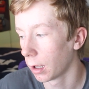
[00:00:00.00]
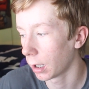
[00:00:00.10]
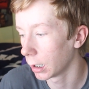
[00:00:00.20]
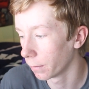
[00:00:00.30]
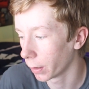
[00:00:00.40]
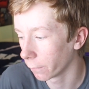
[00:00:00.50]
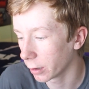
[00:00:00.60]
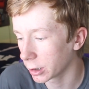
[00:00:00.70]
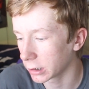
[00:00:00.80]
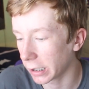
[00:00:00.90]

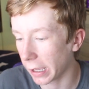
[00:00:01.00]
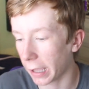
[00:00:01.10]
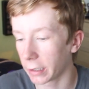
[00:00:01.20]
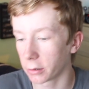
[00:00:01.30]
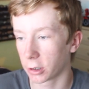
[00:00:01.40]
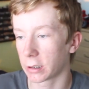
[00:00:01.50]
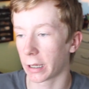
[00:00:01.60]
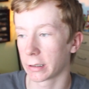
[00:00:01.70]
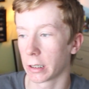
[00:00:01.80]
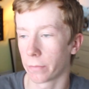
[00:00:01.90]
Originally I had it just
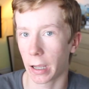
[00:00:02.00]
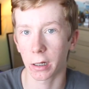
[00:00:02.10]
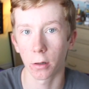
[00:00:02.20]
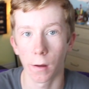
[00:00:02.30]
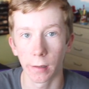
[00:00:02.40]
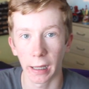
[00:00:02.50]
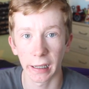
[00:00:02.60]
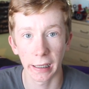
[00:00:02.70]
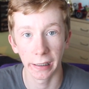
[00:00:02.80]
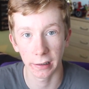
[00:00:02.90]
as the background
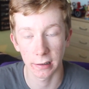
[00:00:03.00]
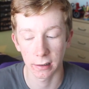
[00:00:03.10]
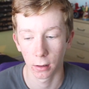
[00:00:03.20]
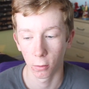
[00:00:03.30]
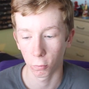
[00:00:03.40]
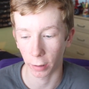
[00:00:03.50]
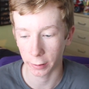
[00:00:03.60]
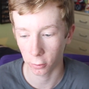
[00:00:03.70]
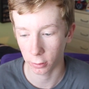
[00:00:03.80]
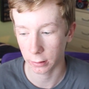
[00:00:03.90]
like hiss
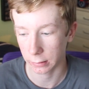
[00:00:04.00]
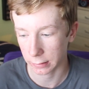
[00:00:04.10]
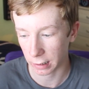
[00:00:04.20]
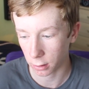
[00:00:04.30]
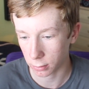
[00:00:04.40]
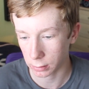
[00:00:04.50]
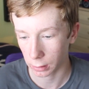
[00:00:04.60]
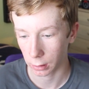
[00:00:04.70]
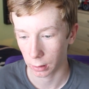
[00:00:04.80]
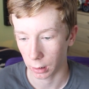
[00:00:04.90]
white noise sound